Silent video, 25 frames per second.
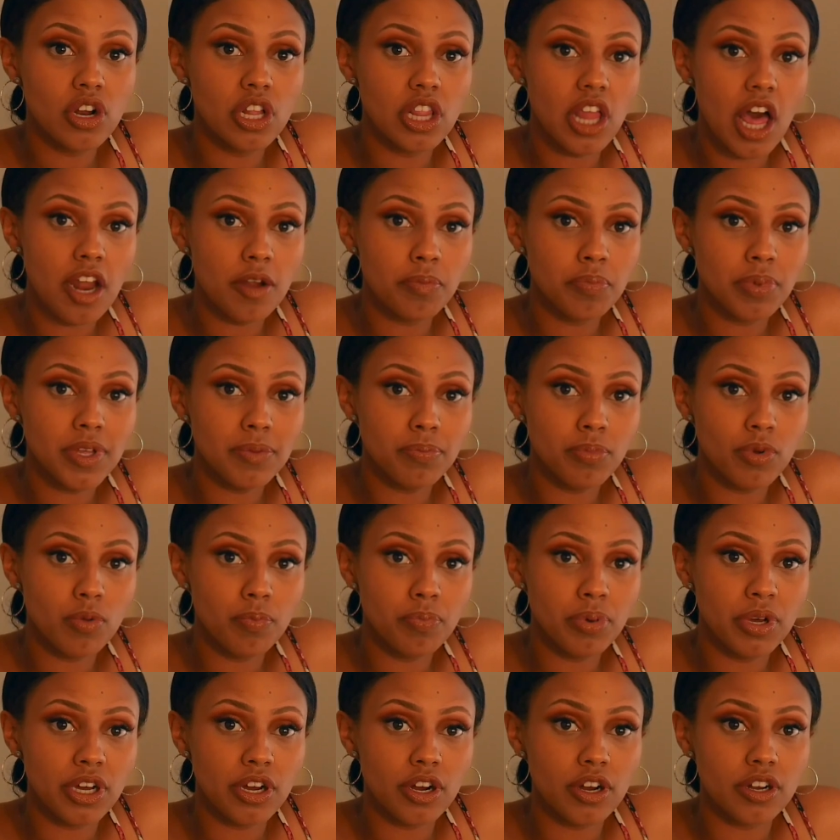A lot of people
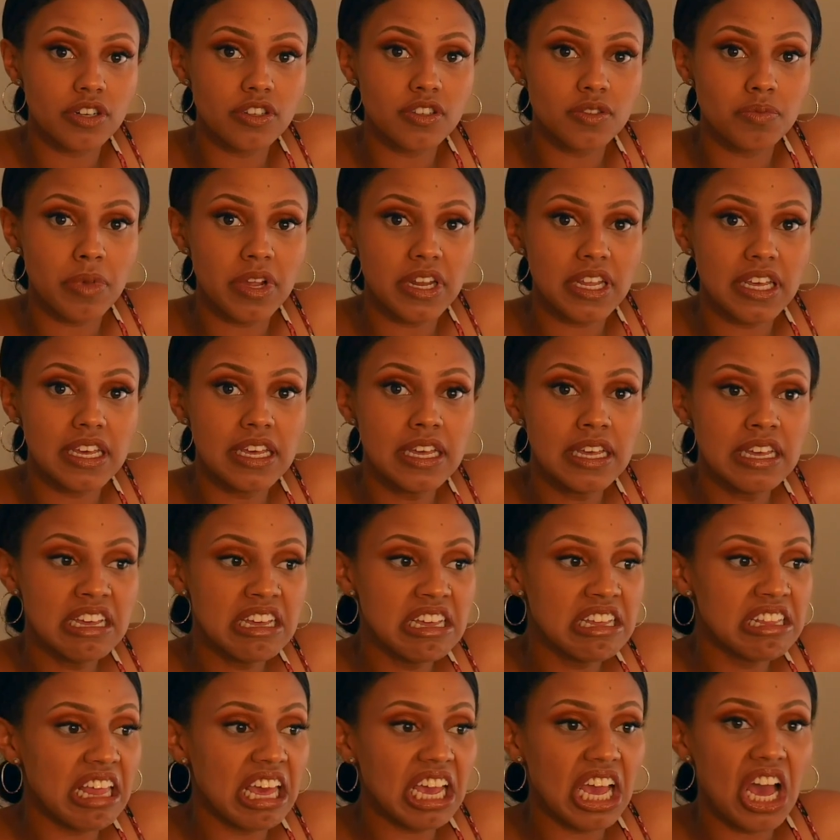put earnest money
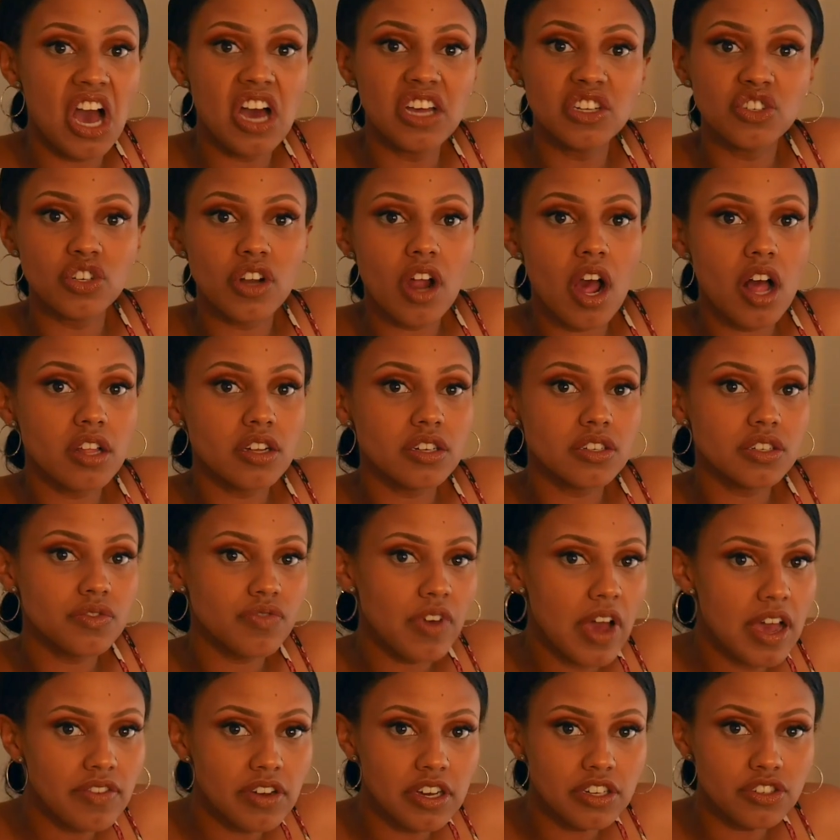like $100,
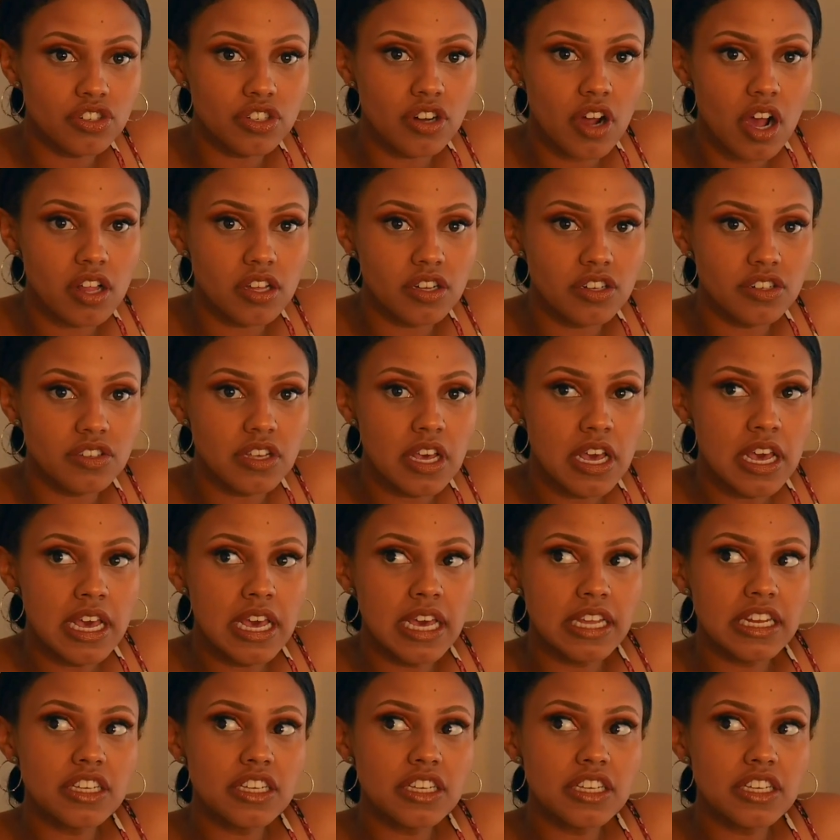$500.